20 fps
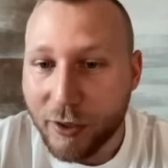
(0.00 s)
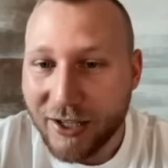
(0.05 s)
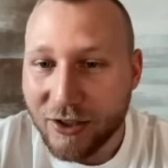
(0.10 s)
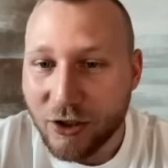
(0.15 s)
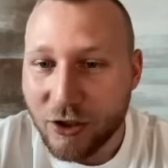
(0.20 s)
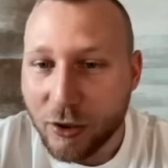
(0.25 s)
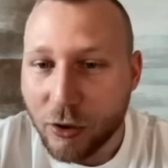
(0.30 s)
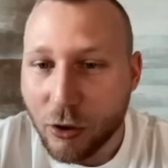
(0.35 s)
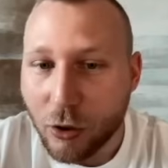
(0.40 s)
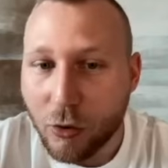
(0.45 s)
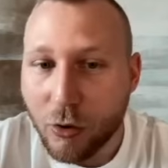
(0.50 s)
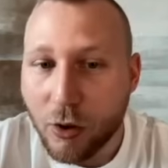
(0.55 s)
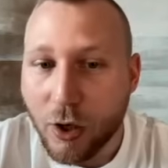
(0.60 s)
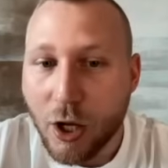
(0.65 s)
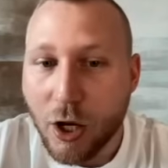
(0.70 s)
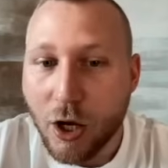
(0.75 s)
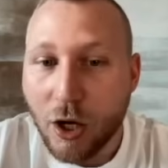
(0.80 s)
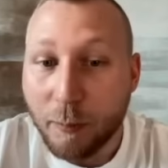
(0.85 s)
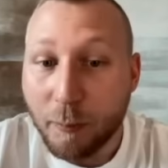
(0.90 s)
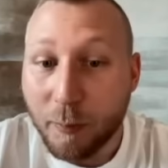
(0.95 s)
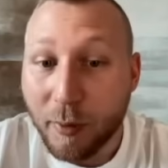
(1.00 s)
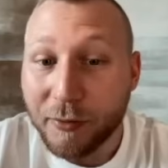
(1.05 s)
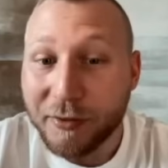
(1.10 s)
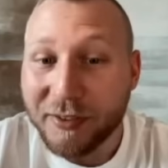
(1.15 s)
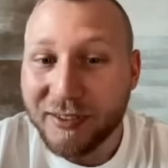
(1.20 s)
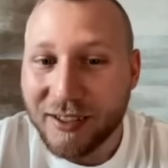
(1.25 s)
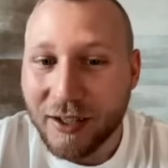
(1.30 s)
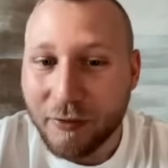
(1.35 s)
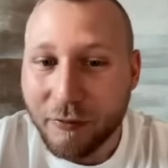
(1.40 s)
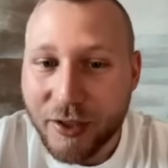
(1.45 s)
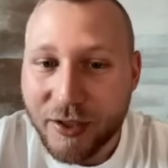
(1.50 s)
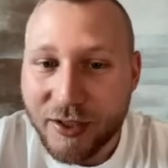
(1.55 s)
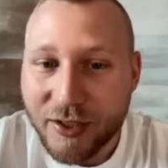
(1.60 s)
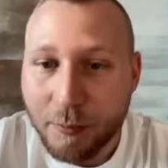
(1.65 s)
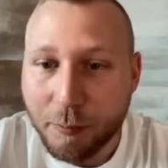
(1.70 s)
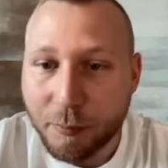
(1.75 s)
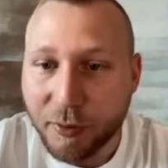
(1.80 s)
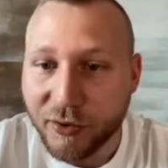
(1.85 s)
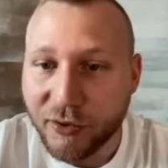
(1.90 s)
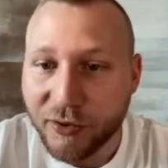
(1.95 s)
actually go above
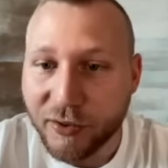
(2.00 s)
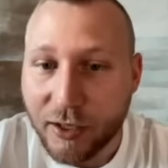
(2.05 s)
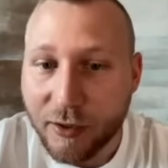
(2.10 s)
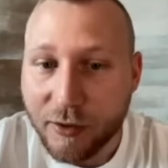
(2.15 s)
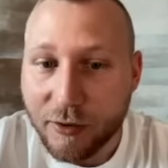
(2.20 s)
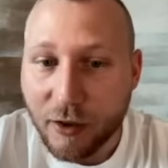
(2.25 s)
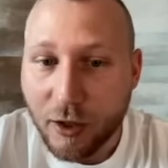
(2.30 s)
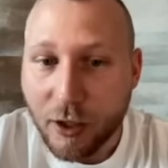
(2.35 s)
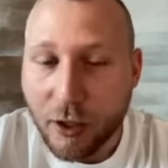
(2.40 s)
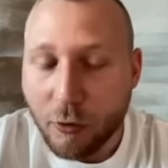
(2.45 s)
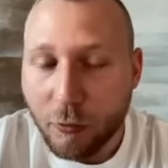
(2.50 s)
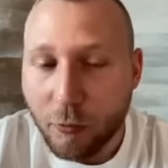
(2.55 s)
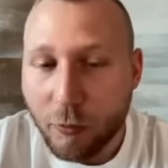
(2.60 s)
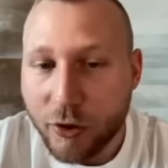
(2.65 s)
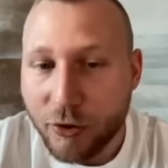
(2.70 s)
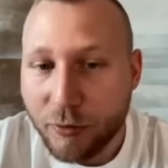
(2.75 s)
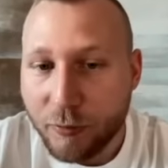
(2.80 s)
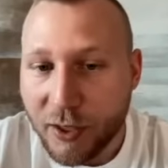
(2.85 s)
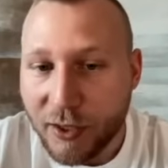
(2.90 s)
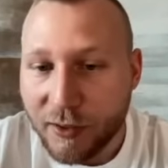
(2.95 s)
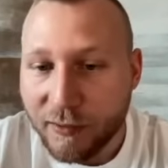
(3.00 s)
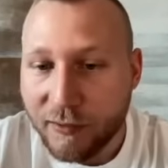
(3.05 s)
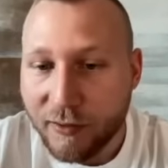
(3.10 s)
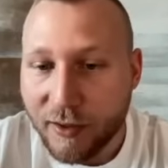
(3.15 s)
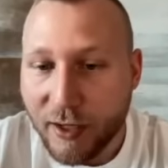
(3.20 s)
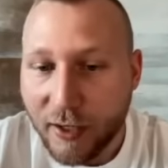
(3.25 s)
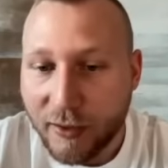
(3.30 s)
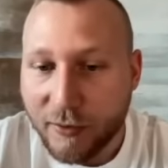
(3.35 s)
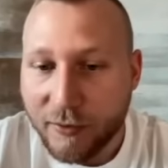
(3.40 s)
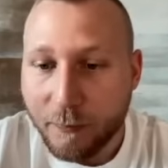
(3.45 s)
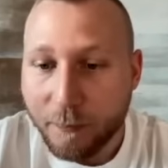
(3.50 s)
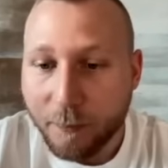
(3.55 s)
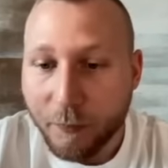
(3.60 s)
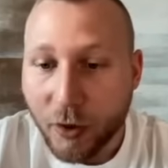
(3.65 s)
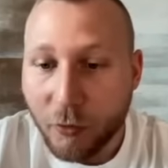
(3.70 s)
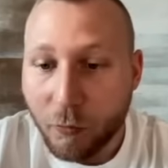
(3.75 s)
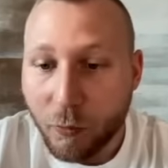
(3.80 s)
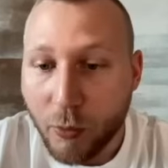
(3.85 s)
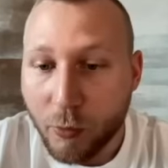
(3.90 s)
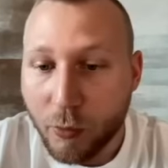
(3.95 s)
70%, which means that
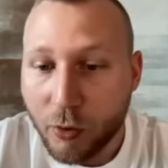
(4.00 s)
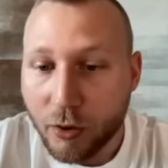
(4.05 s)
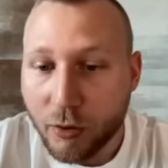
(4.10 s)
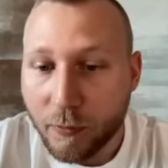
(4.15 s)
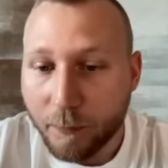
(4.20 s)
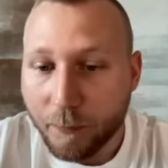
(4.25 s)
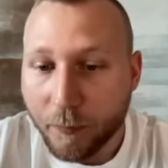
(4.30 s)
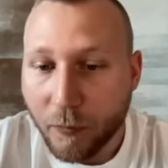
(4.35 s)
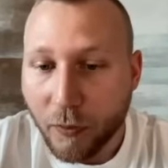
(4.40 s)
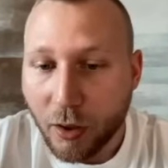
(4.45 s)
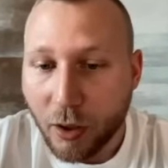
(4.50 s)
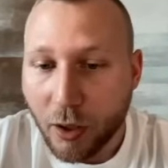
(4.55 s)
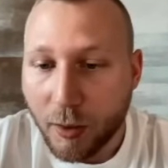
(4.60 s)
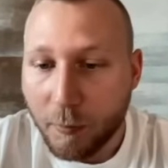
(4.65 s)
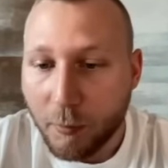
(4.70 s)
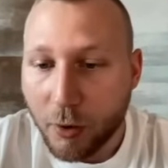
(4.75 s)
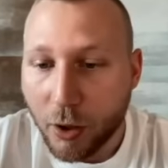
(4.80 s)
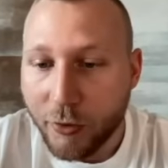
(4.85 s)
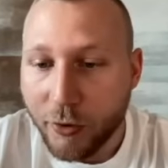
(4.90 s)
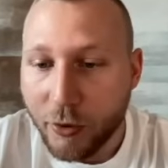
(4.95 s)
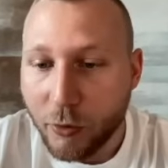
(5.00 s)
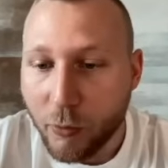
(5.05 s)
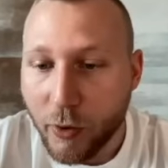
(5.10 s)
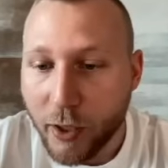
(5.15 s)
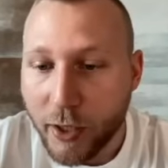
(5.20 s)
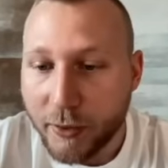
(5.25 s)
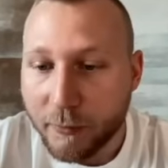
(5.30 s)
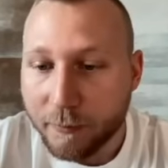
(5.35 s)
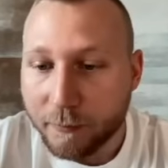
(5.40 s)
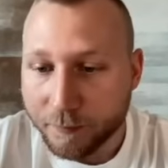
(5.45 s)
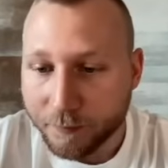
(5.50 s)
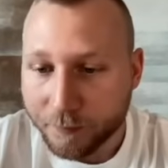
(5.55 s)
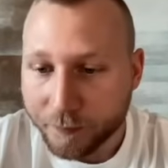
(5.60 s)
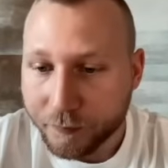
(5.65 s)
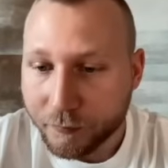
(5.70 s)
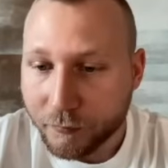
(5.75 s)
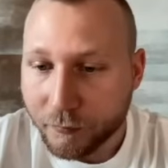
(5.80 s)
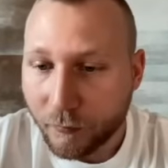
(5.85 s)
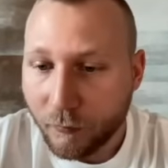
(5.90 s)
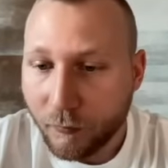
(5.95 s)
we were on the way
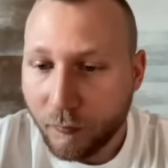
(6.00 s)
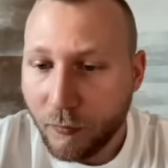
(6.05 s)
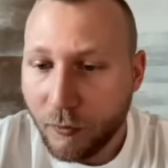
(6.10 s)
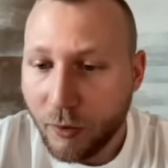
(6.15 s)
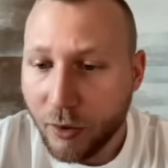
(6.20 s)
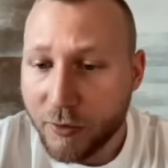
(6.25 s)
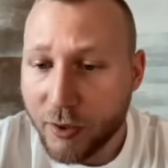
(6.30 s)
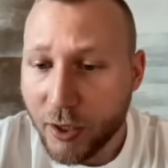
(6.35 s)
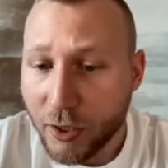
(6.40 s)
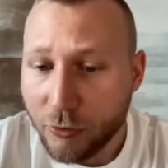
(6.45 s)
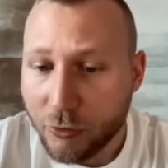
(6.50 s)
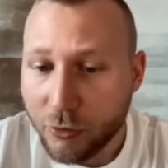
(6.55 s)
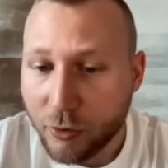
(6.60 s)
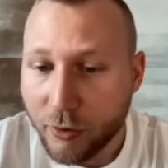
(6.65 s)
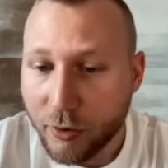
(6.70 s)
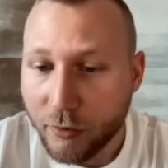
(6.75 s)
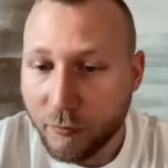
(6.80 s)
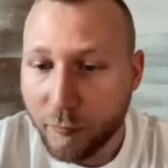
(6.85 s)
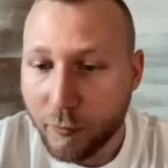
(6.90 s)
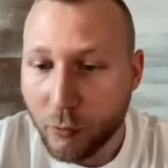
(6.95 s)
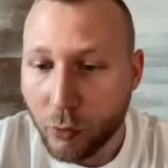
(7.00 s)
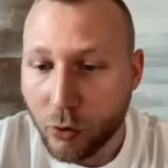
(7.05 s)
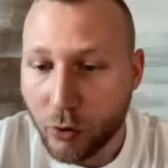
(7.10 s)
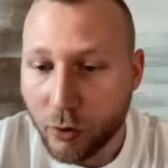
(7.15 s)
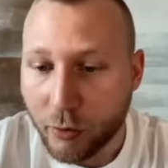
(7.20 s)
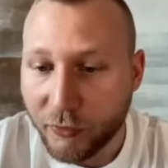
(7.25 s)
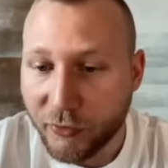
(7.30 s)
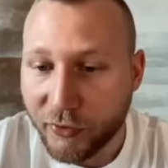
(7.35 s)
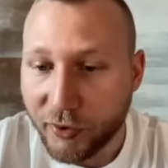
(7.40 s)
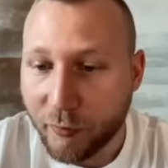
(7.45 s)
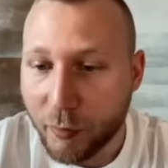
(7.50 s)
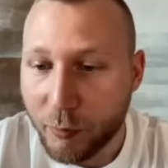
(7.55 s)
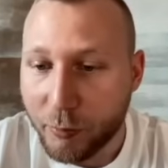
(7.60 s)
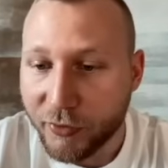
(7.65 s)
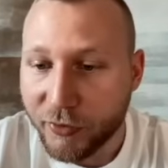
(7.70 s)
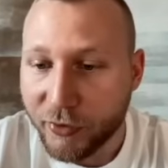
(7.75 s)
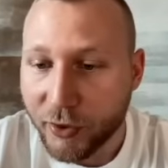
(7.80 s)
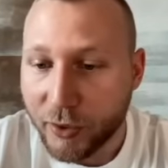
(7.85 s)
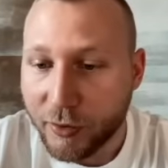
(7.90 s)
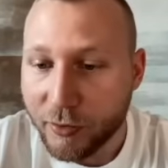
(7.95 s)
down to the floor of
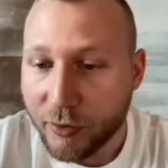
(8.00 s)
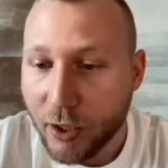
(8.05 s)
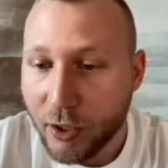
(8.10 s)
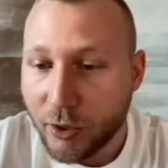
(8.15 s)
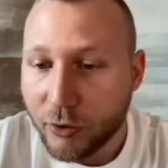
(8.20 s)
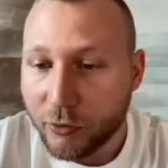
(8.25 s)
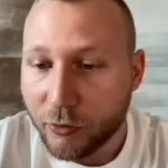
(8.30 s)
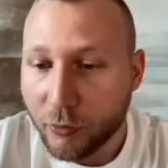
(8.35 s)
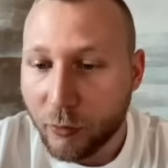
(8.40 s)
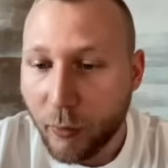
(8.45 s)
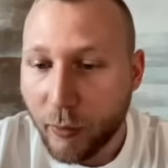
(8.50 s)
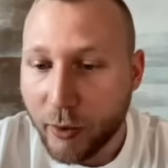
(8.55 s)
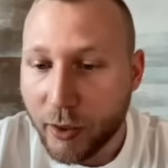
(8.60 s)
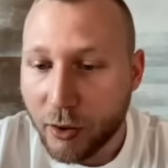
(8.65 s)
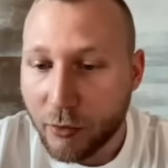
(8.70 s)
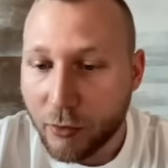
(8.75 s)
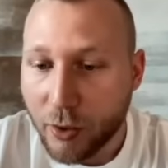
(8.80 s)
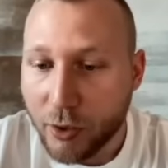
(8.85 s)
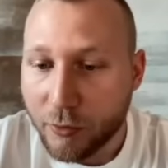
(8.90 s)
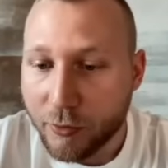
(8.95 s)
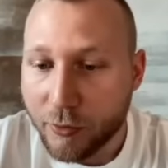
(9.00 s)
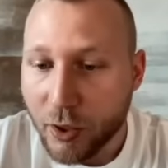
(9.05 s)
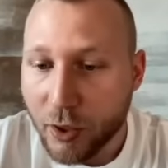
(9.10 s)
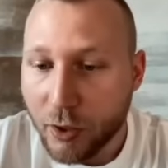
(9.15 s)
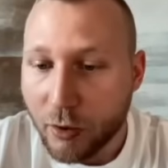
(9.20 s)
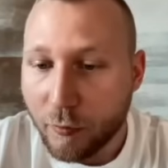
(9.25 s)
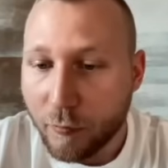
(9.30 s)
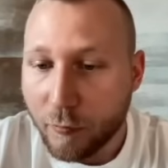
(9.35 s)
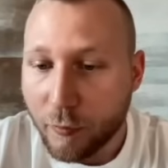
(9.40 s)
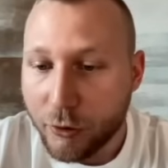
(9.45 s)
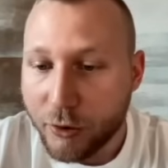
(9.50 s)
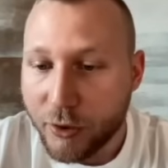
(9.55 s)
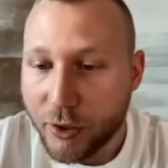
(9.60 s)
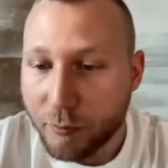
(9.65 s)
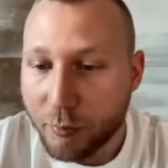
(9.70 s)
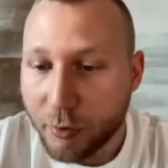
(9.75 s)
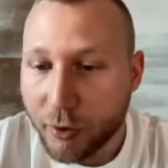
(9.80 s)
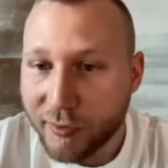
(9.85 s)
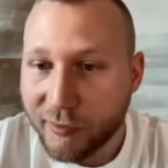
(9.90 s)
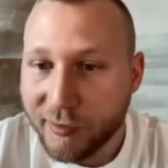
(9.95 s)
7%. So we went around 14
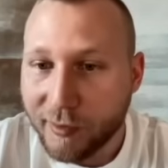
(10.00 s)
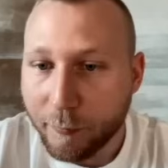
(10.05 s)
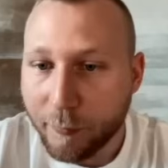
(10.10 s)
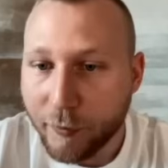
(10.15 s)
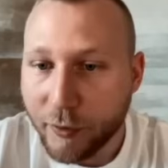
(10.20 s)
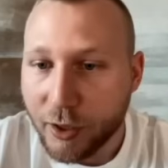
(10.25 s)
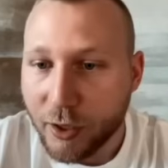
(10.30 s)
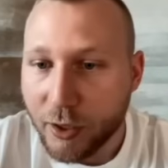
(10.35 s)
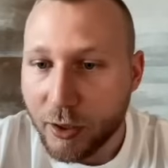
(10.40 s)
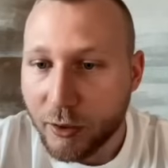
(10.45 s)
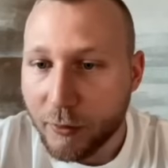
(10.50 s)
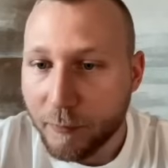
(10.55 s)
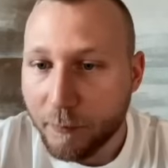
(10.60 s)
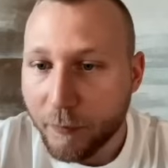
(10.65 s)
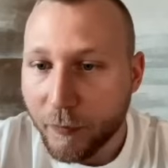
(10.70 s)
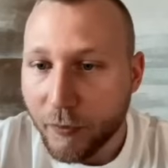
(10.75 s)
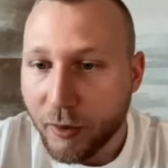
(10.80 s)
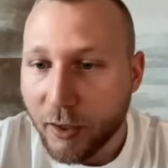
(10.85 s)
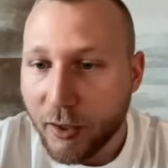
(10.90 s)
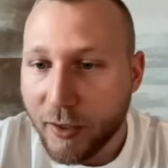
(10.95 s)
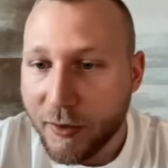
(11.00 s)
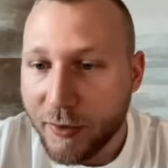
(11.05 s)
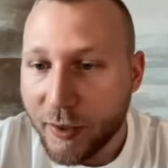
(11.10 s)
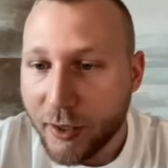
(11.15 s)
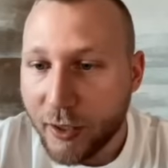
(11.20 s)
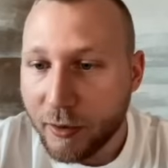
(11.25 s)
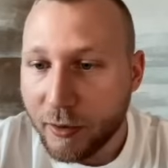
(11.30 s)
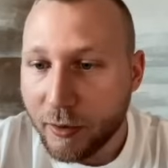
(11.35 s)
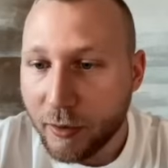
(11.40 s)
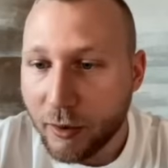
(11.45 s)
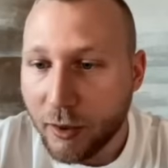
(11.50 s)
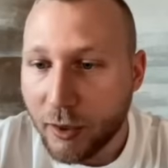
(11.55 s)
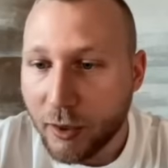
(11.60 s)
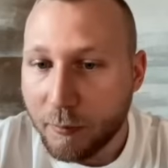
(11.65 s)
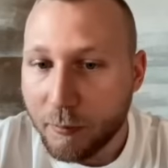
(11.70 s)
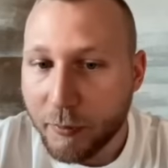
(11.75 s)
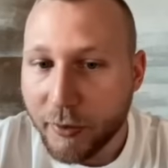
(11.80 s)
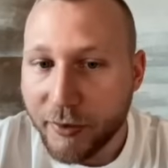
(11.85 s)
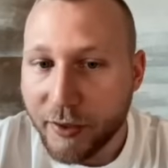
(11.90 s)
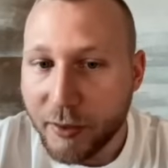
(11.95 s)
point something here. And then
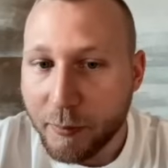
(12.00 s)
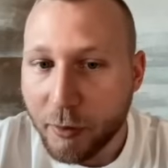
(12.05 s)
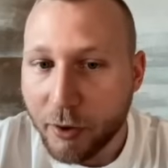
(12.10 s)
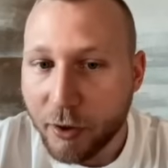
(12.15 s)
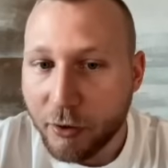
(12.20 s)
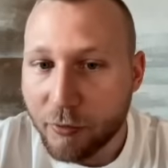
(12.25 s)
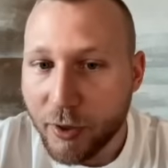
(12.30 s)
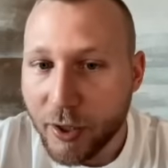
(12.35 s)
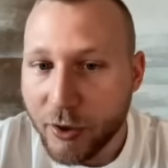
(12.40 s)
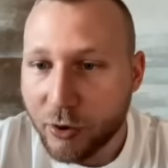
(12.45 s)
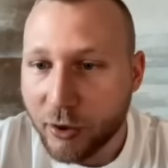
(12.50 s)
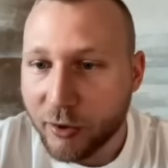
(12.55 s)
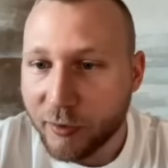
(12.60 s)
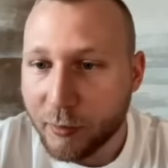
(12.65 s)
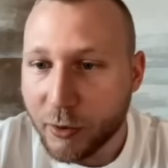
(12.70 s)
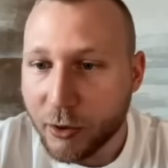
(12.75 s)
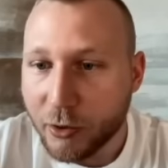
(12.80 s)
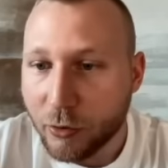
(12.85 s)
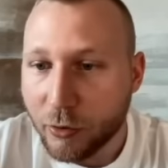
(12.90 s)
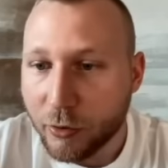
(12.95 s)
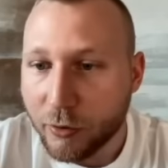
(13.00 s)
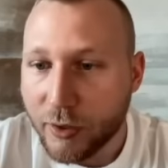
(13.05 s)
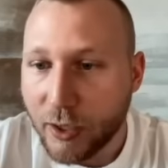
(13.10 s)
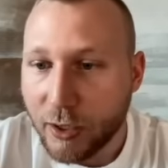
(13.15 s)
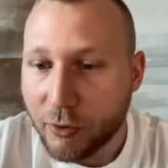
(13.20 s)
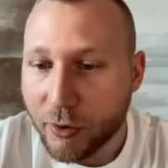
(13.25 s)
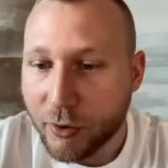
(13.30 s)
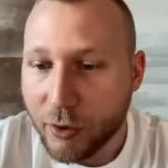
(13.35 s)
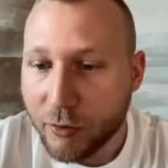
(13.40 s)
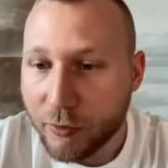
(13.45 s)
the bonded ratio has been going down,